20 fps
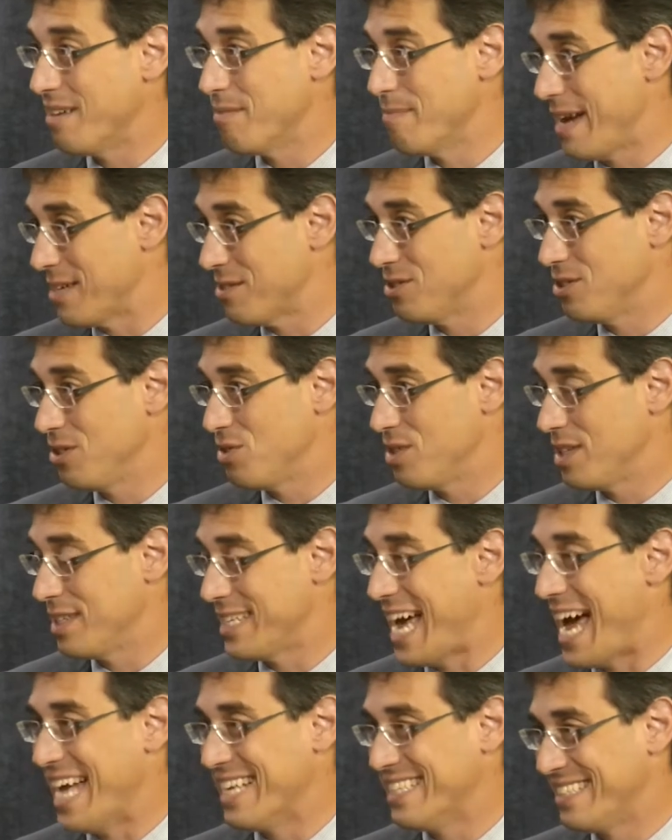Massachusetts
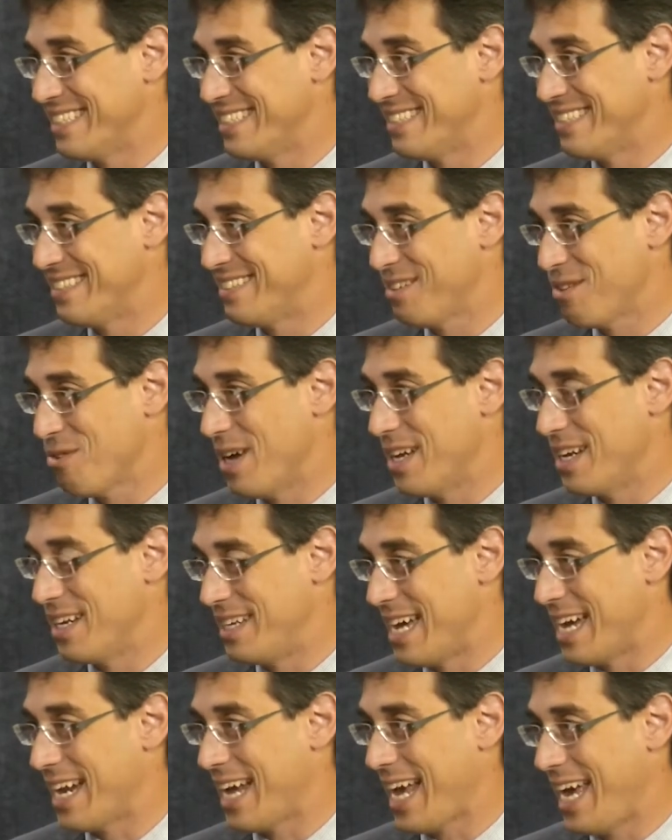has to create a
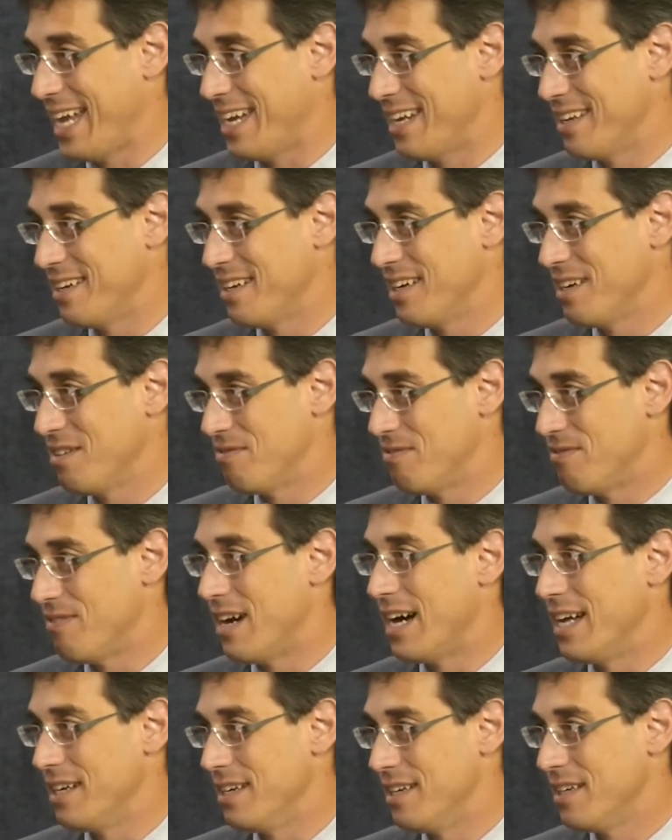dedicated
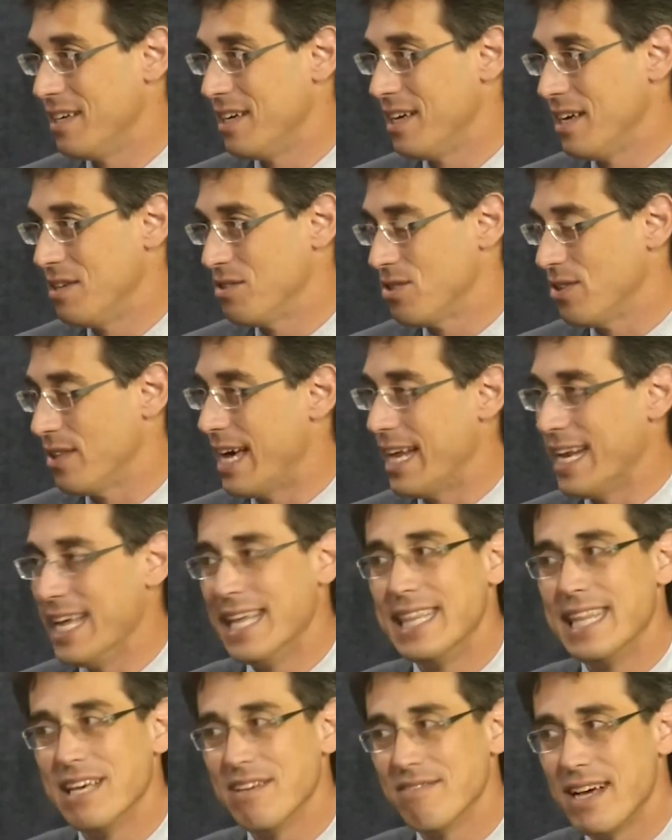fund so that
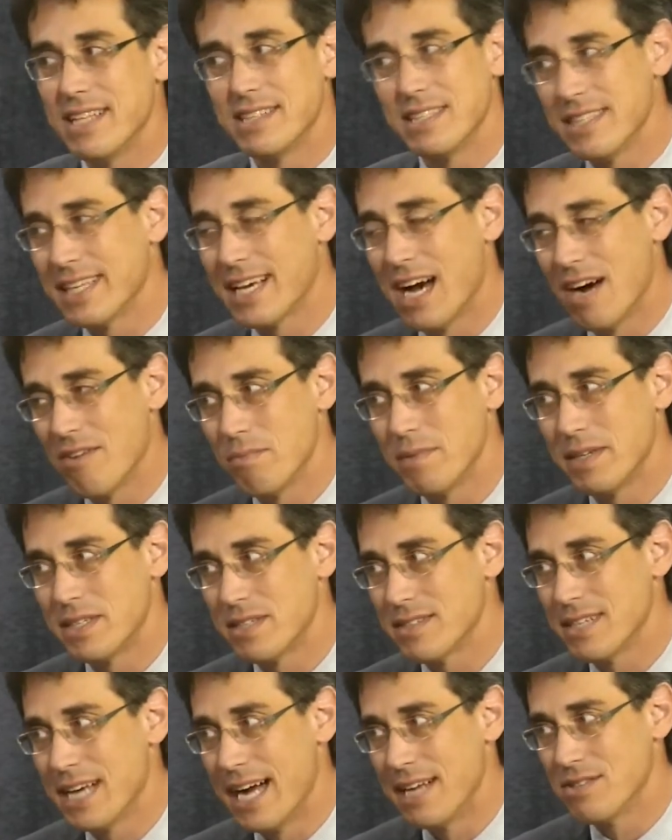in the event that the government
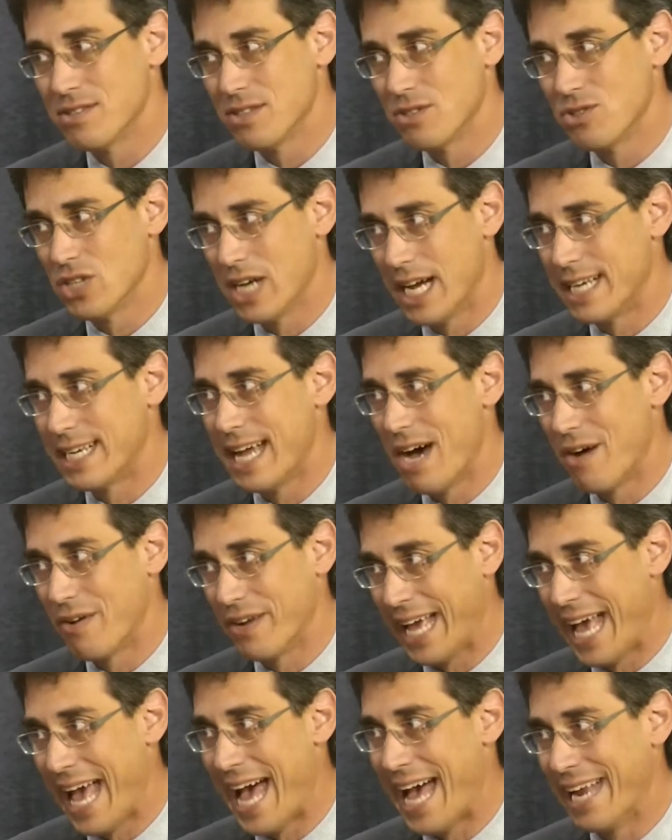decides to shut down
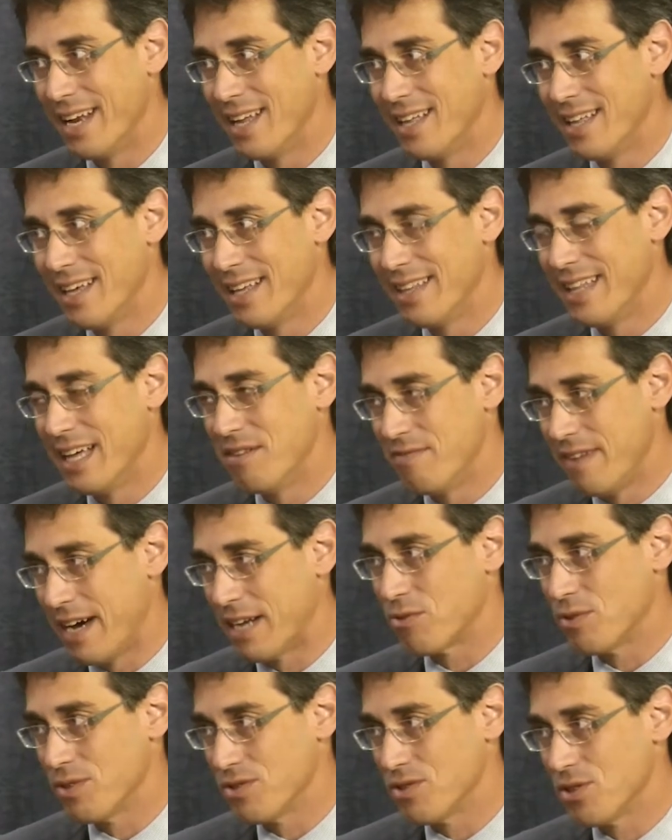again, that
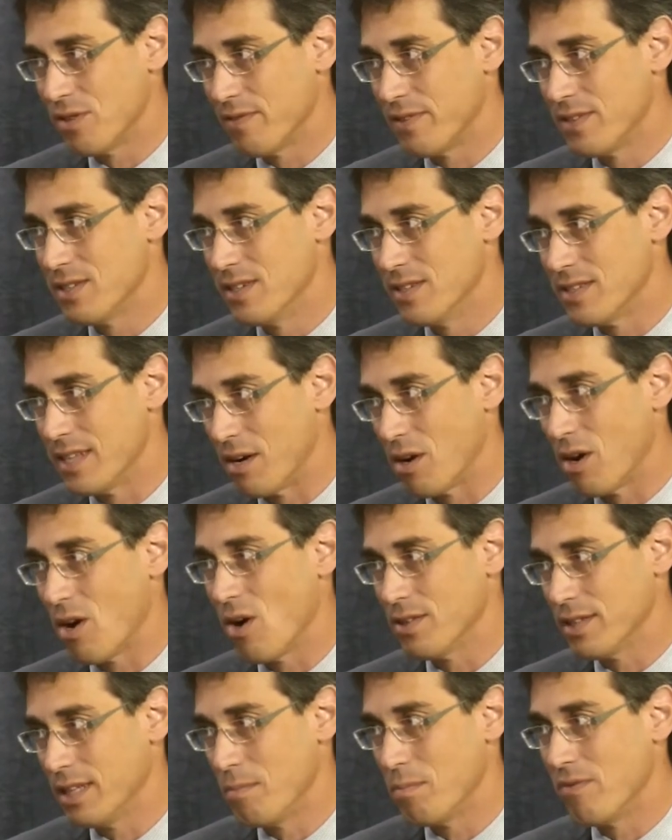veteran services that are
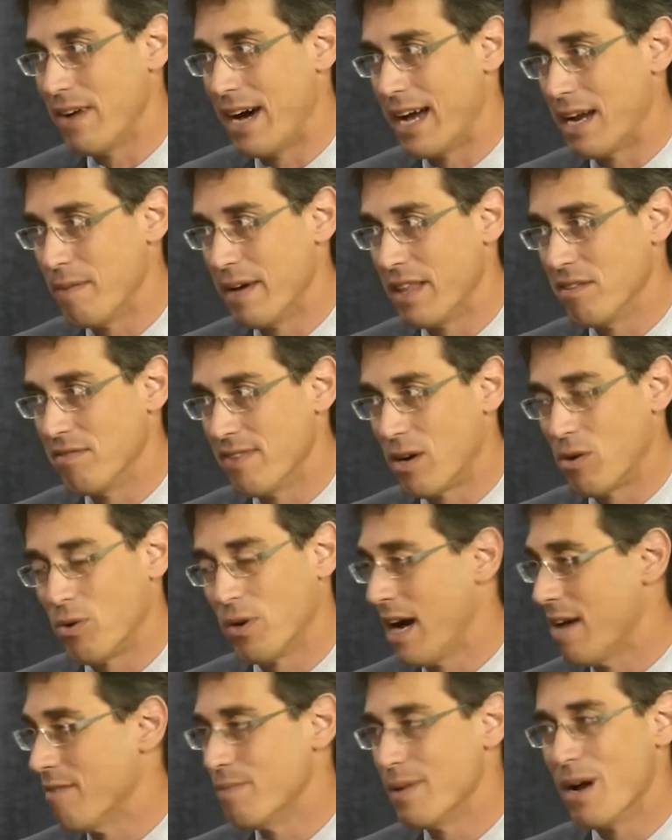currently provided by the federal
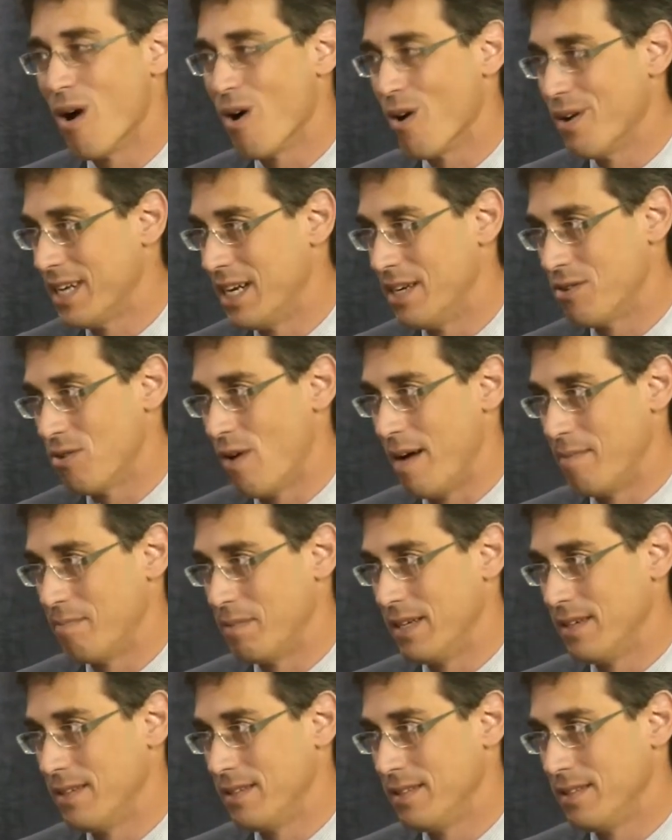government aren't interrupted.